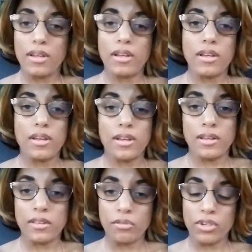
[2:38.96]

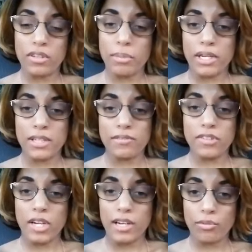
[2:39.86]
and the respect of
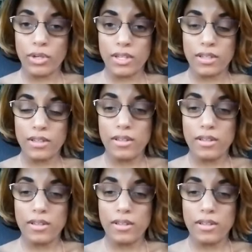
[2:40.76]
Chadwick,